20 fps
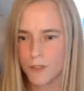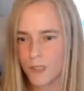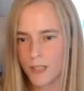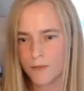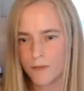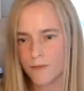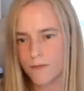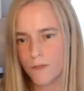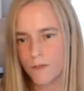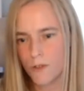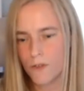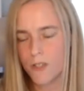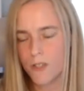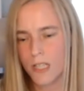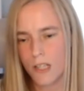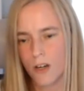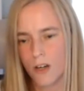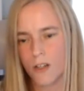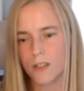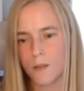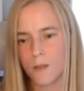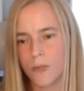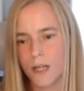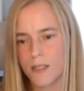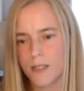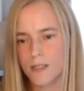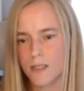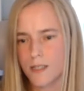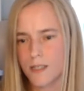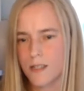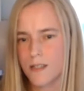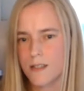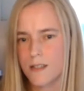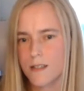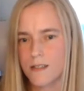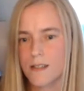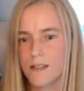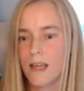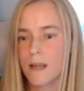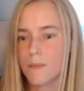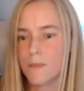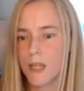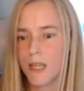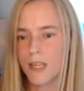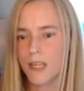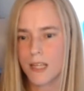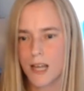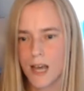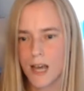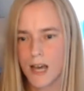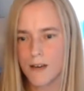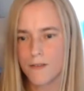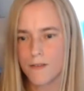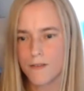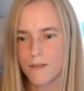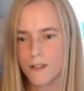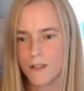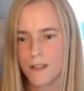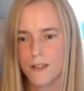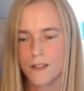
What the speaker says: They've already got the best name they can have.